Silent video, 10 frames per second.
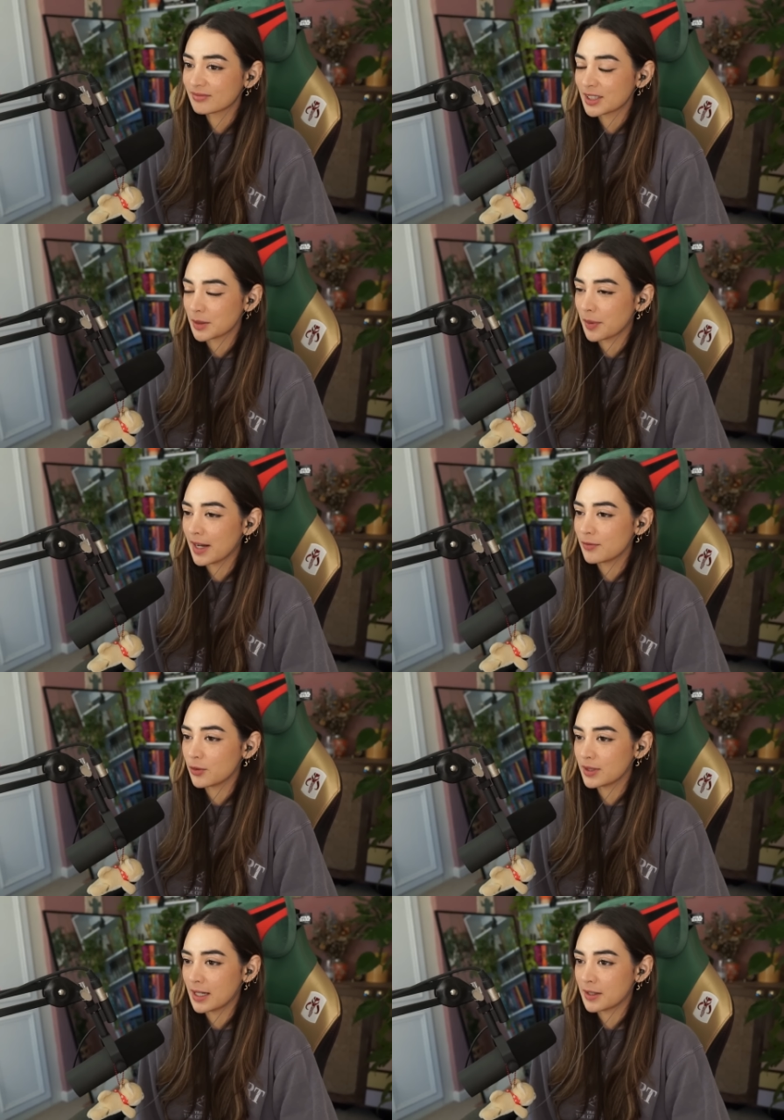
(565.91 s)
That's a
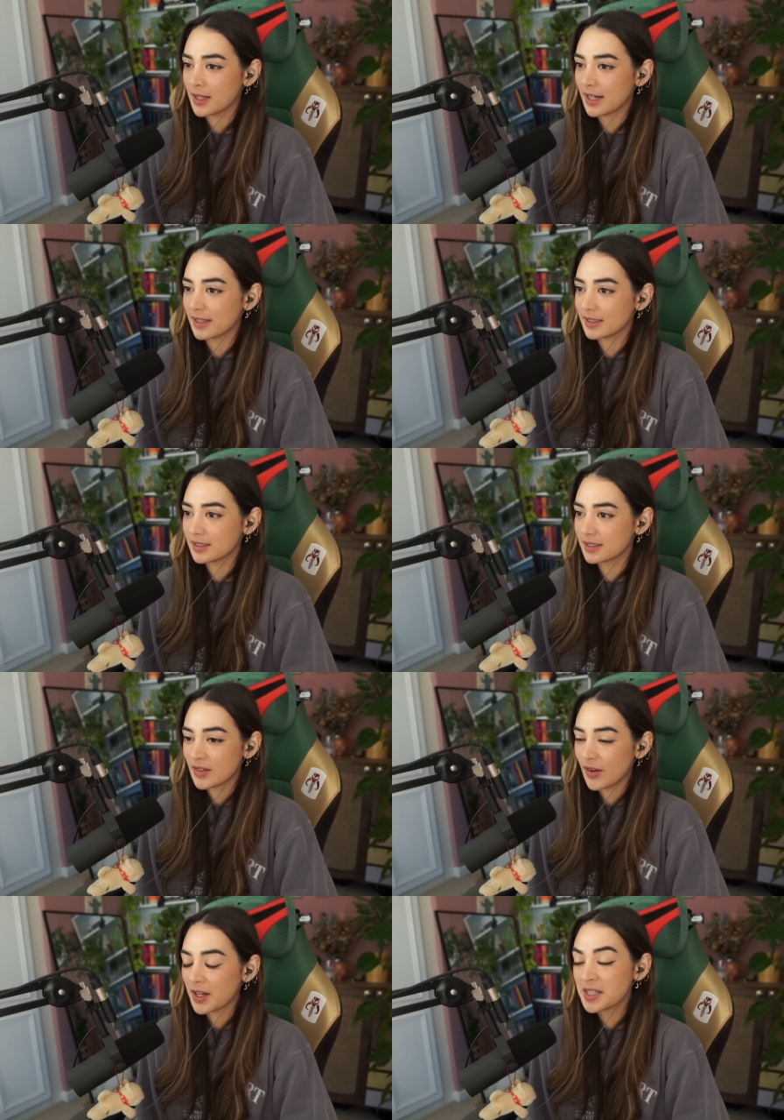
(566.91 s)
painful death, that
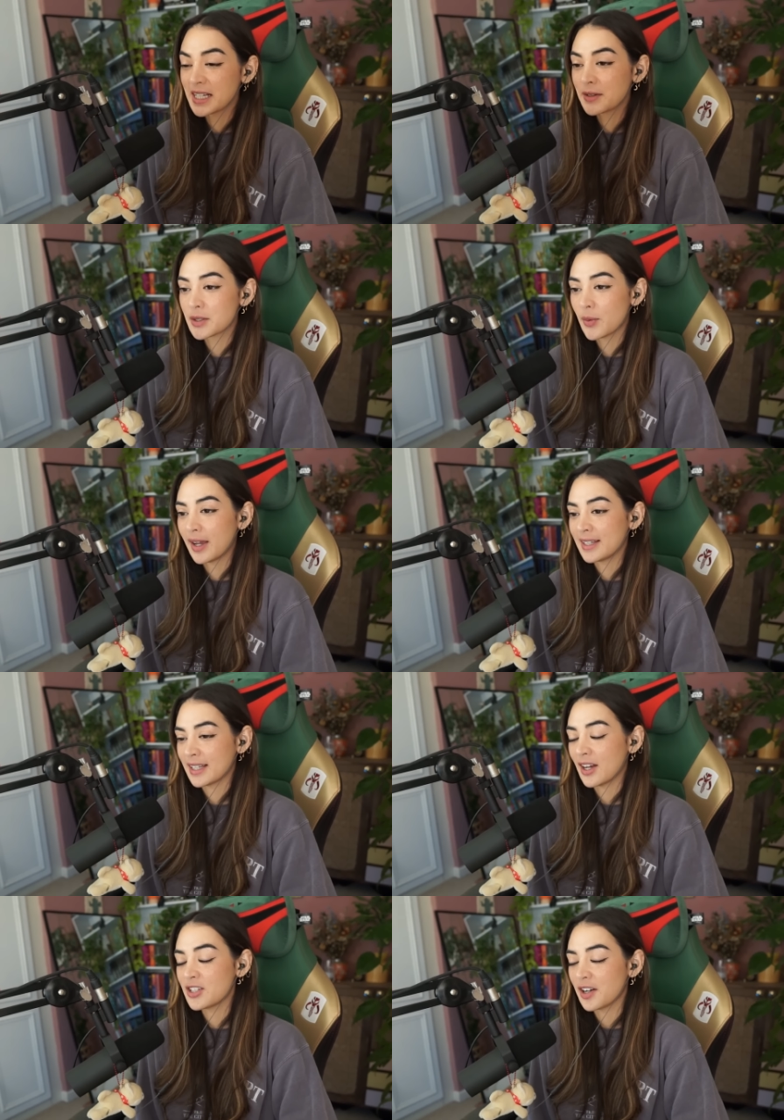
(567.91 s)
is. I think it was the way he
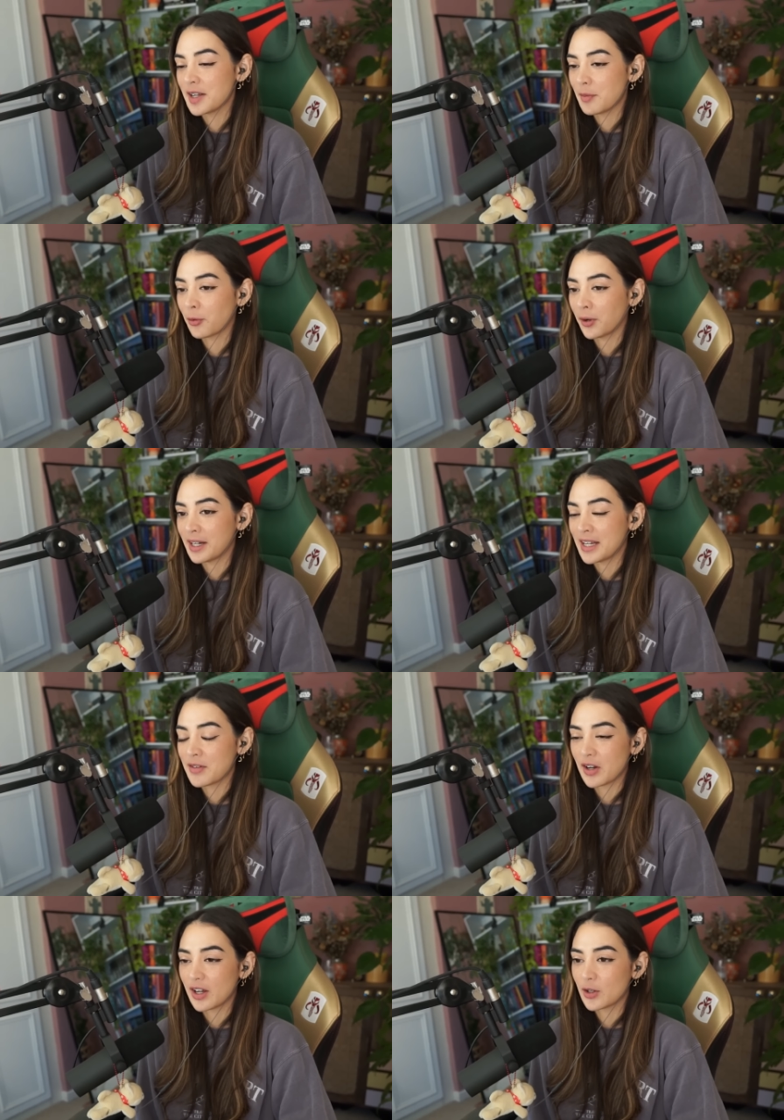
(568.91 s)
said I'd done it before he'd
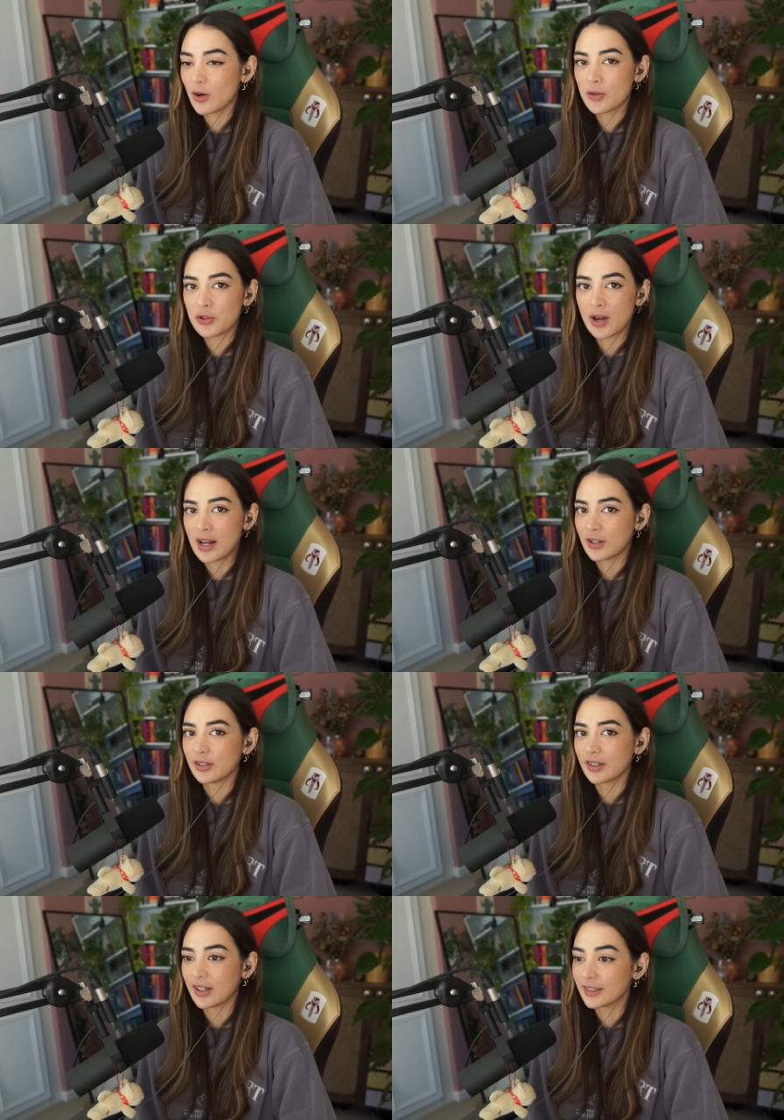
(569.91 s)
even, like, got on the
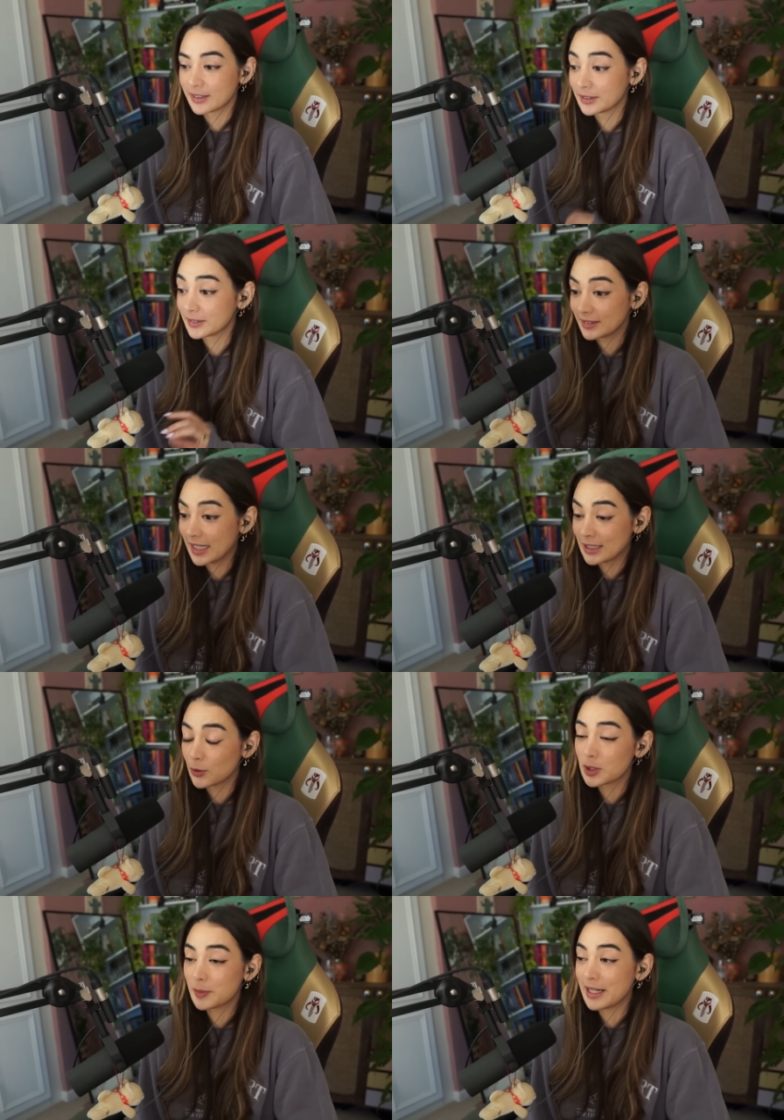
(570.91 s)
dragon. Like, let's
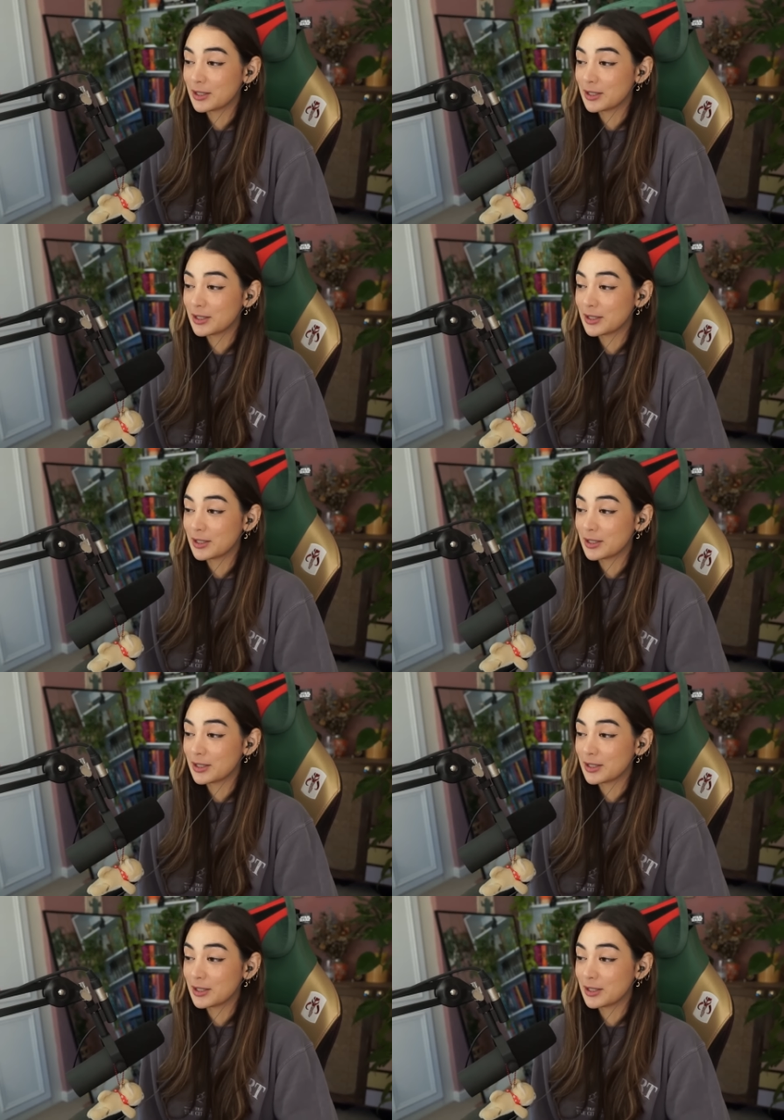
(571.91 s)
not speak